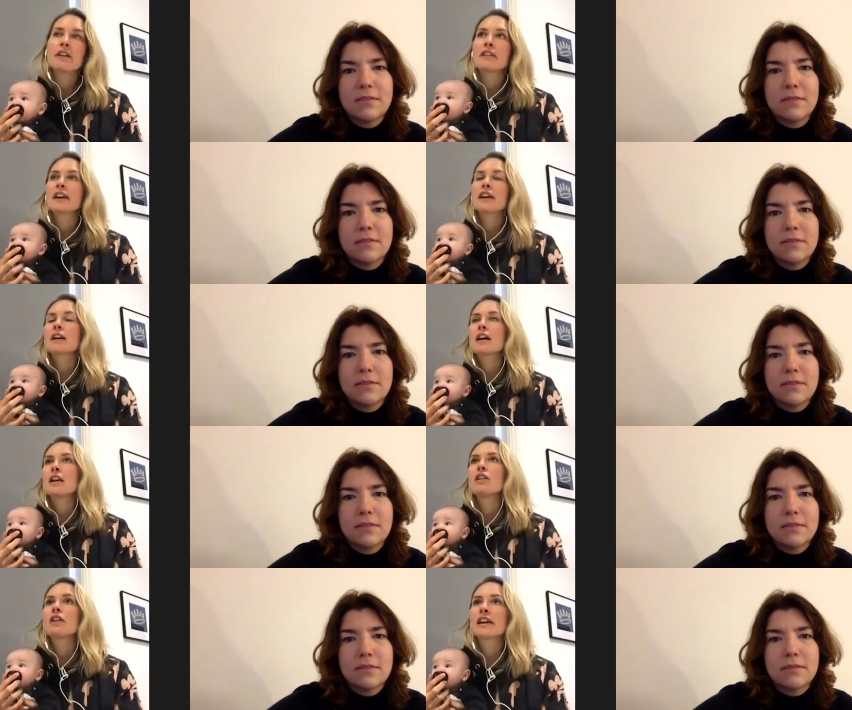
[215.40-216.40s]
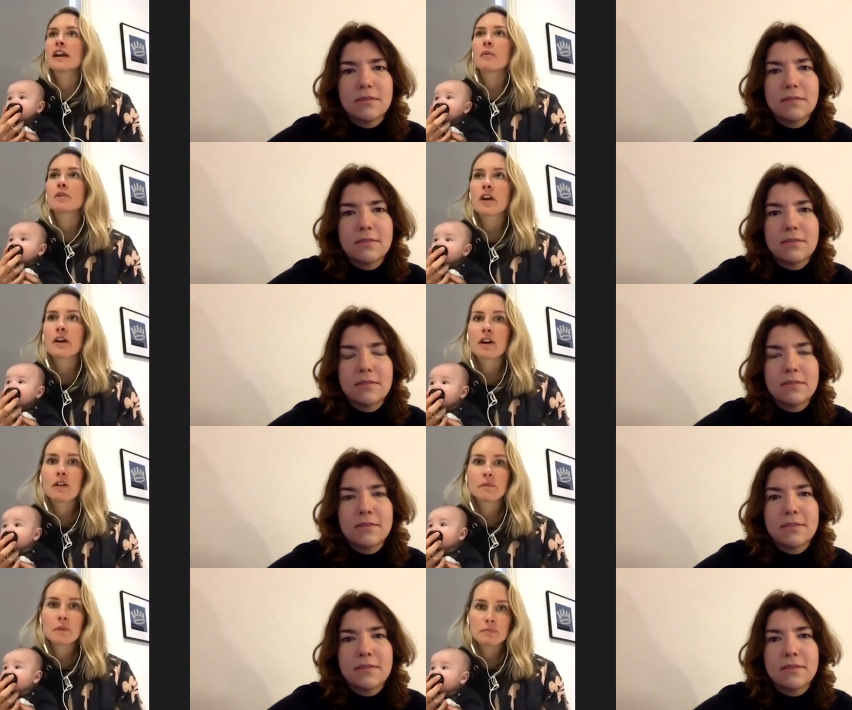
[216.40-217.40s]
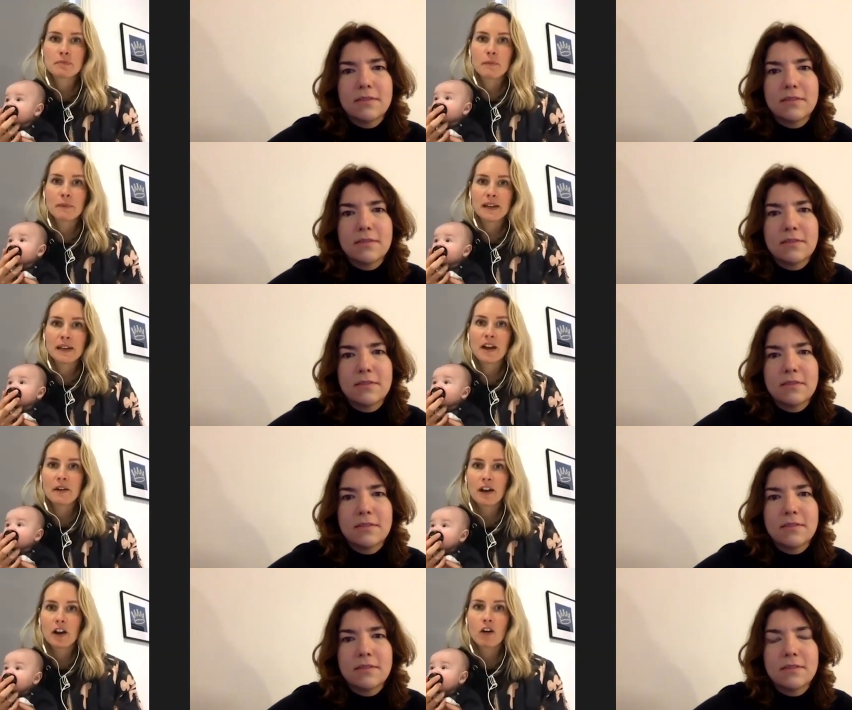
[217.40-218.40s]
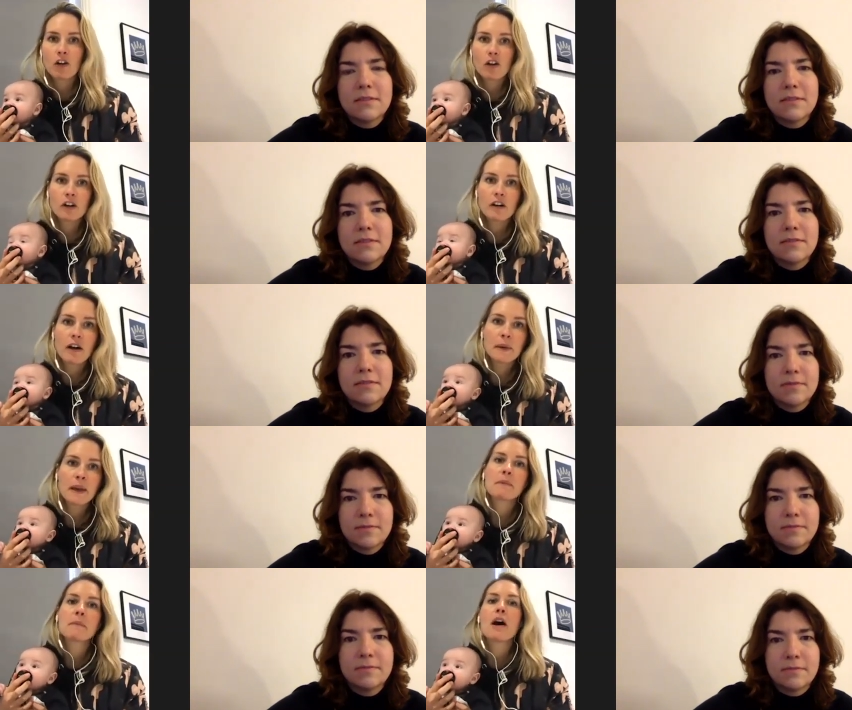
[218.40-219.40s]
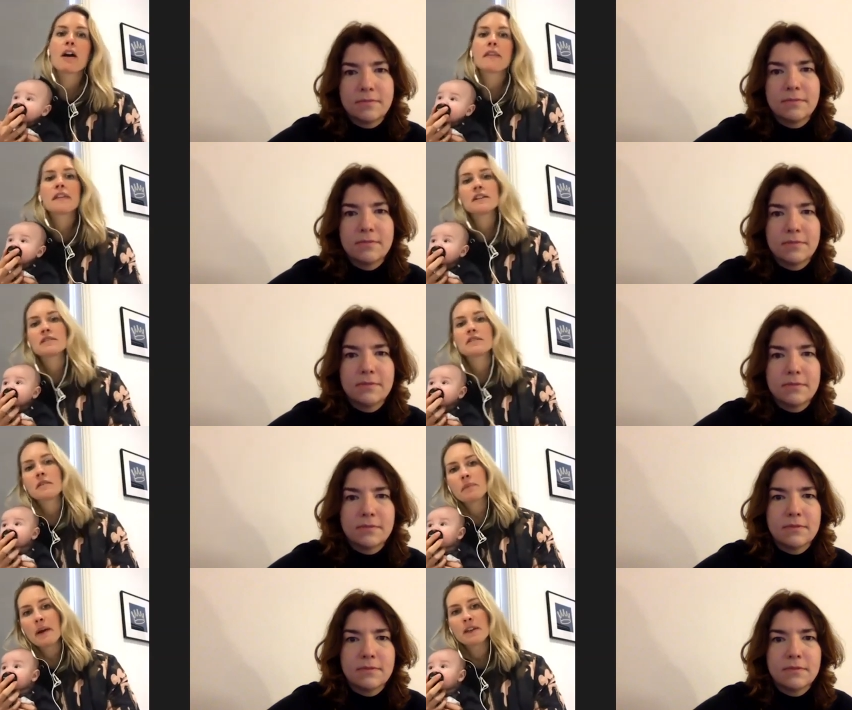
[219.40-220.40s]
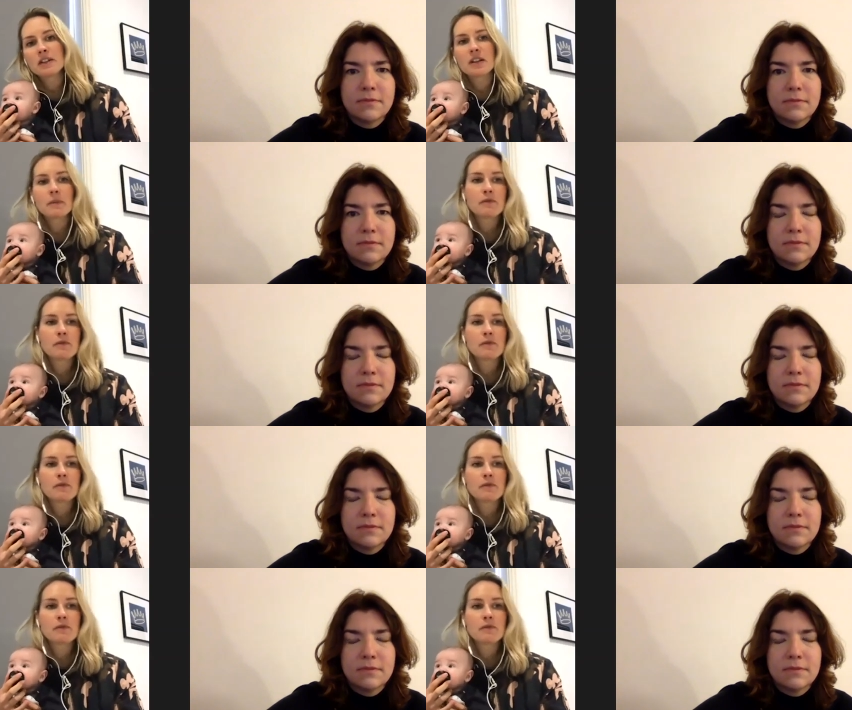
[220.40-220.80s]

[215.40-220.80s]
Speaker 1: I think looking at what's going on, we're probably going a lot longer. I'm keeping my eye on things in the Premiership, the